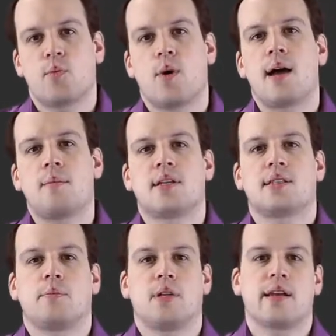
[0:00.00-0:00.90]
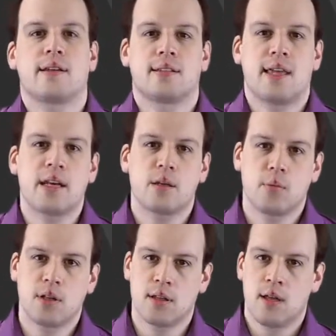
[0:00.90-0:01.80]
Why must it be
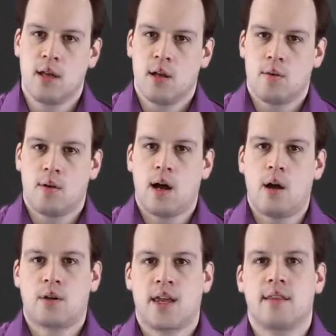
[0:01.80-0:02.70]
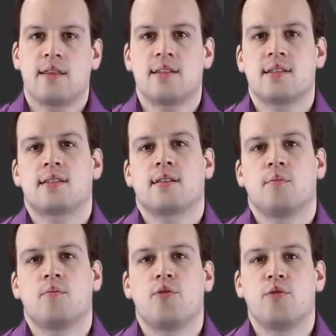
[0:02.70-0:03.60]
understandable? How can this
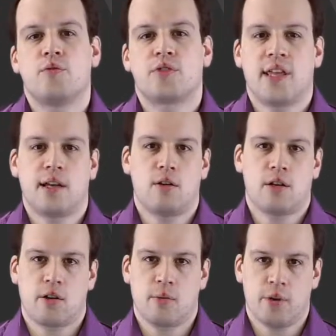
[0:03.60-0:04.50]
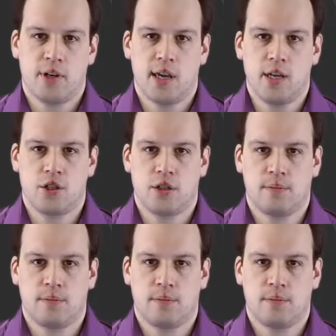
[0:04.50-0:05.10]
improve stakeholder communication?